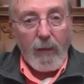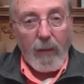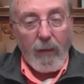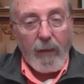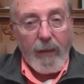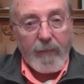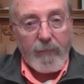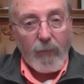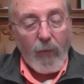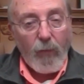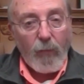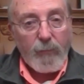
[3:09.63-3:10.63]
and their
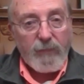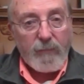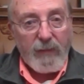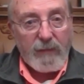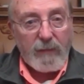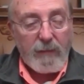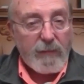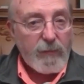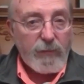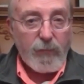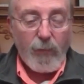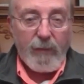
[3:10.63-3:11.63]
homes and businesses
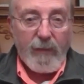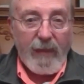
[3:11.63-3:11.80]
destroyed.